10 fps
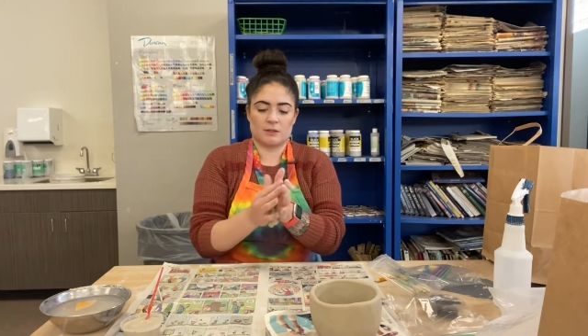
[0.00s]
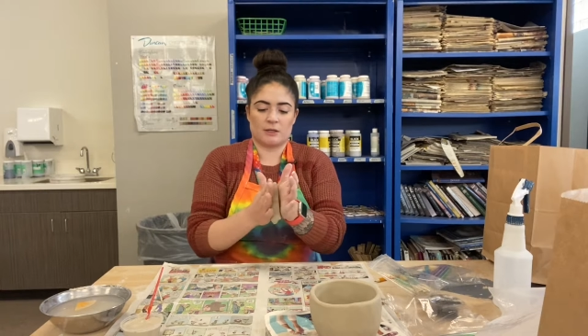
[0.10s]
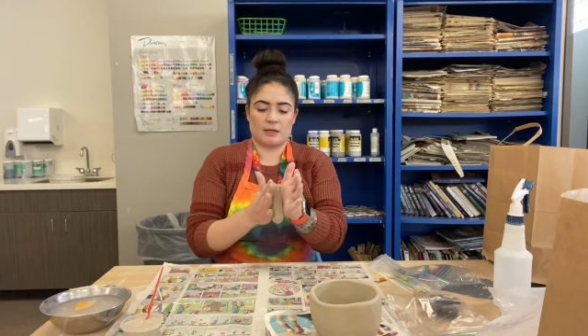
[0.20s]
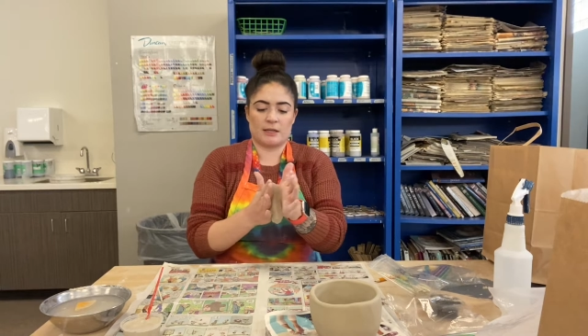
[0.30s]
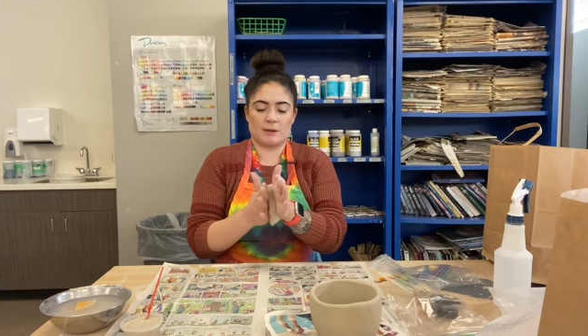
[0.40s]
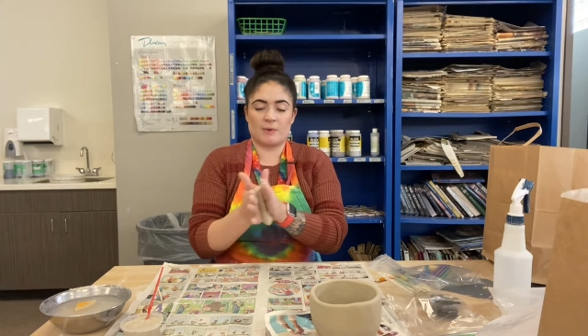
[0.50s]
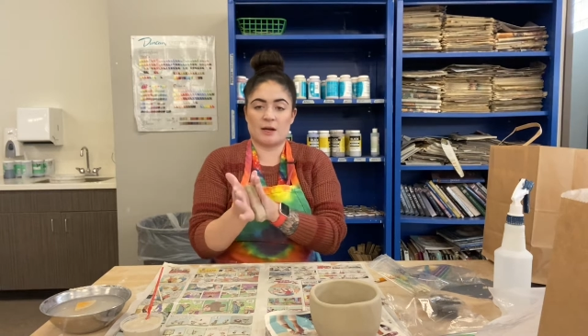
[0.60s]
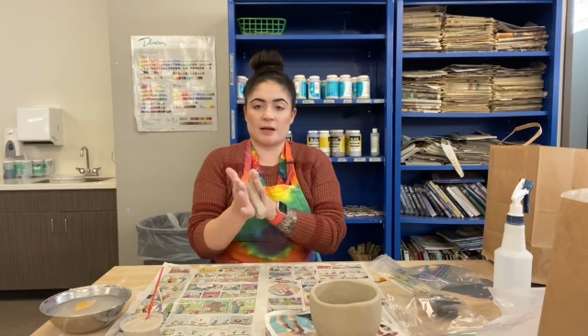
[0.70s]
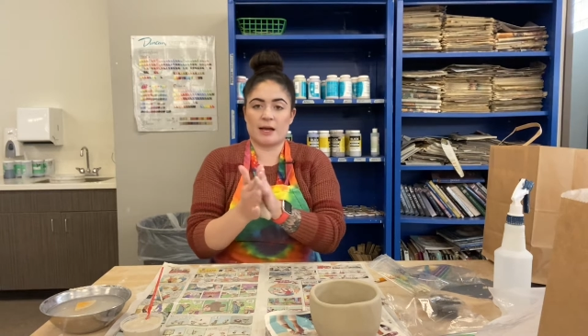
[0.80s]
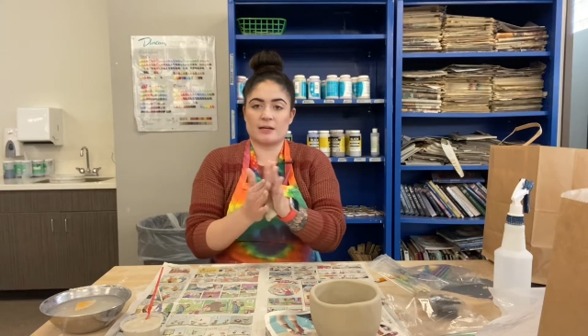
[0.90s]
And then I'm gonna
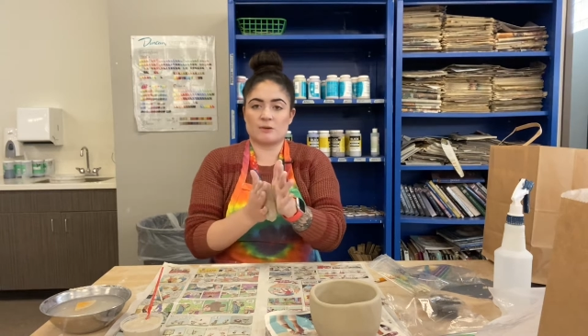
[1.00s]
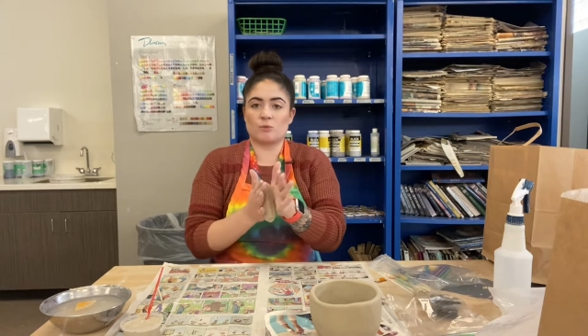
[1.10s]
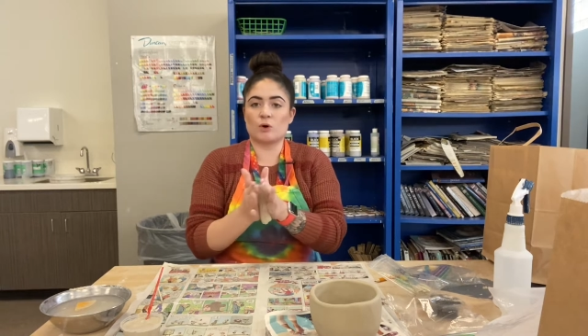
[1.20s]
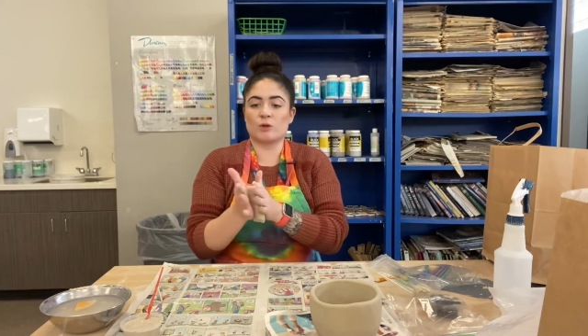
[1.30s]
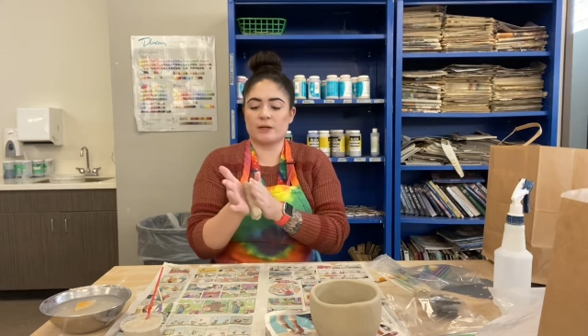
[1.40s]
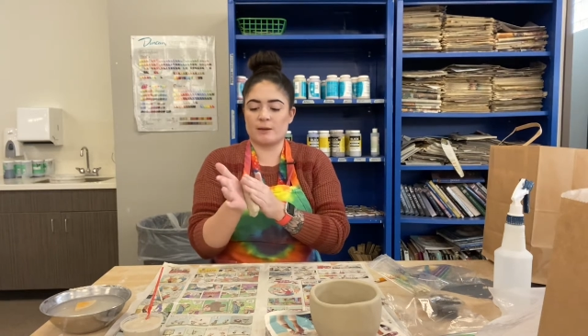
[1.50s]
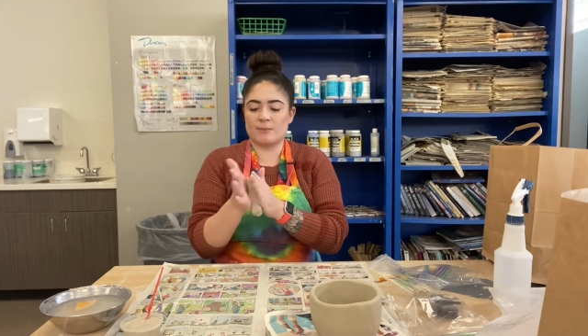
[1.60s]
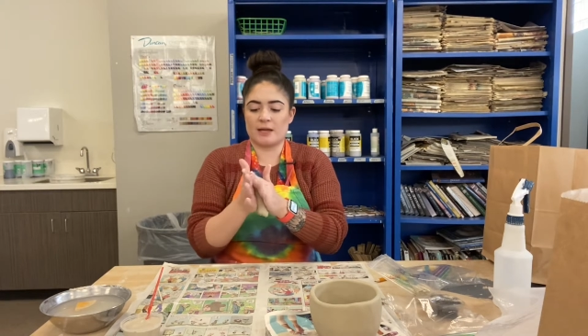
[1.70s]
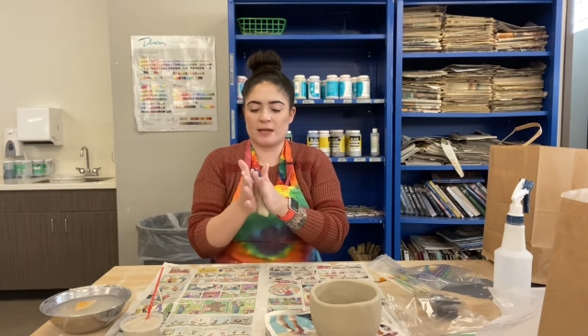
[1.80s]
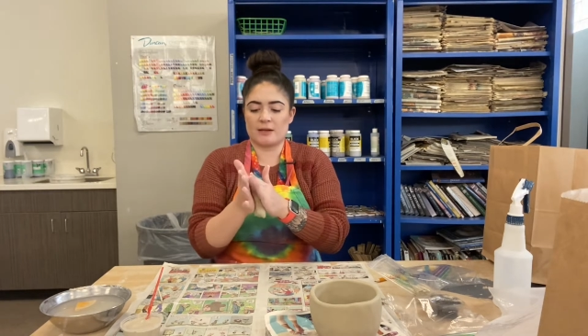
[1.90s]
kind of roll it in my
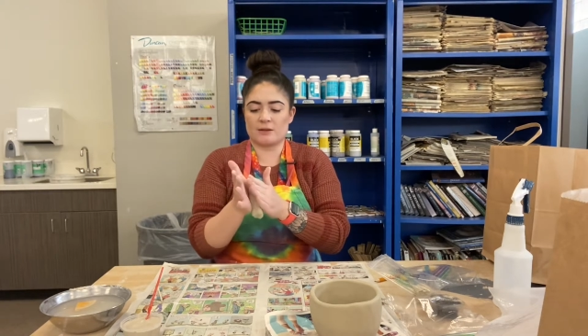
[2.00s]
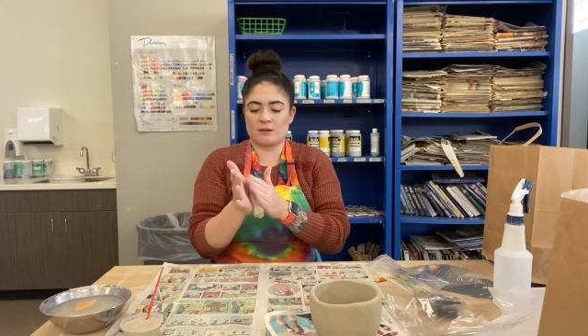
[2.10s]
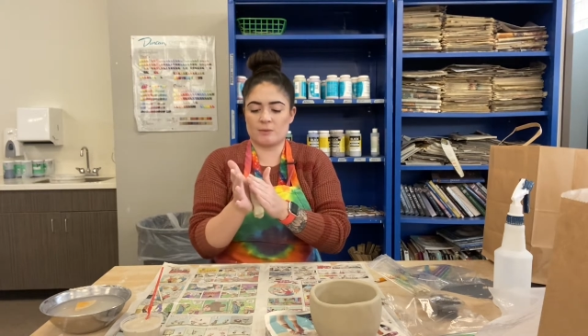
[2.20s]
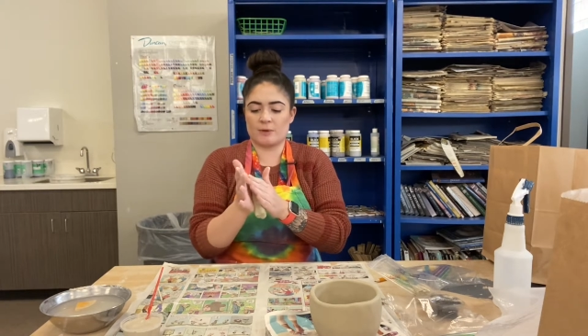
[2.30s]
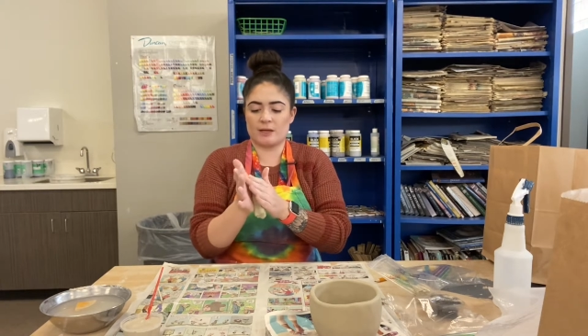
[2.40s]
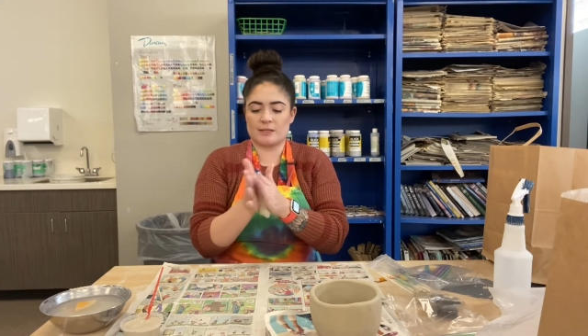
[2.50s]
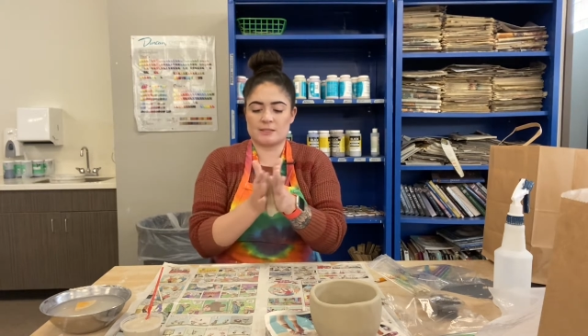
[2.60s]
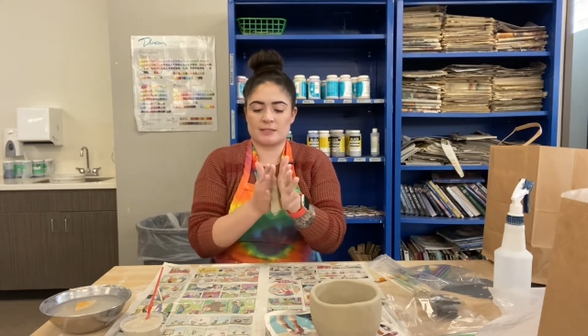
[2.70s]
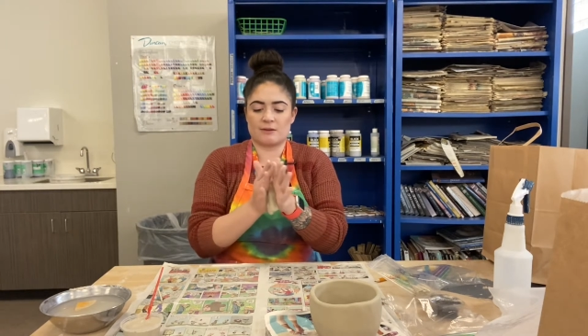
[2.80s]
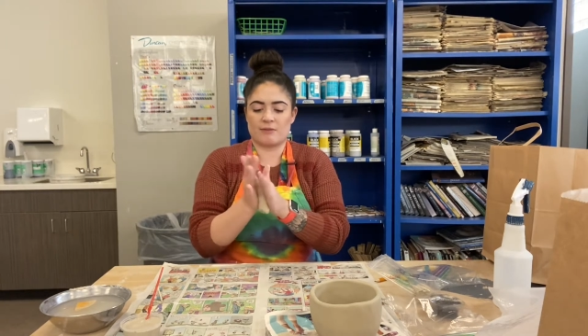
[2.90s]
hand a little bit and
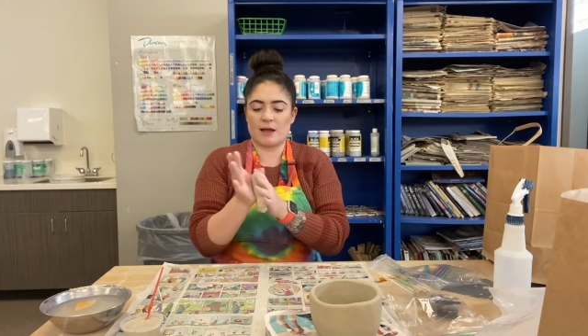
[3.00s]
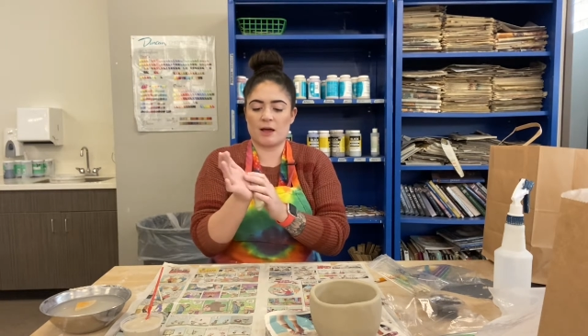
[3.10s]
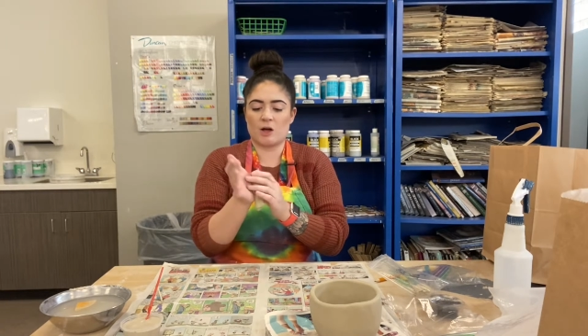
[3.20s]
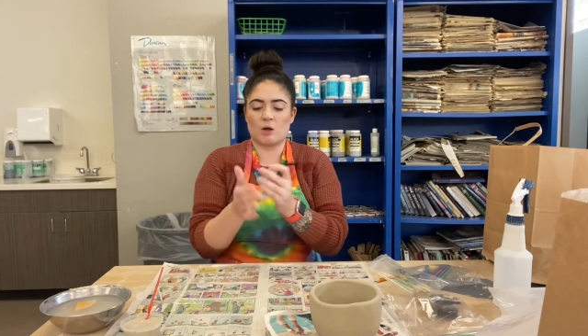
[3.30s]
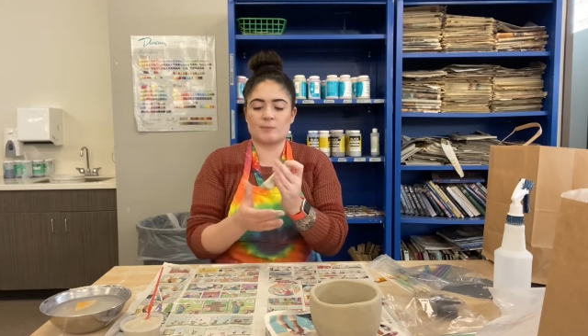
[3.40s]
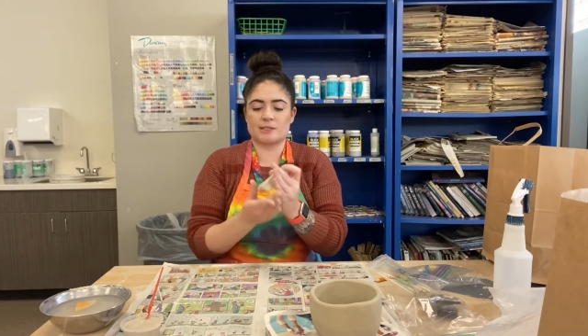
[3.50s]
see if that helps.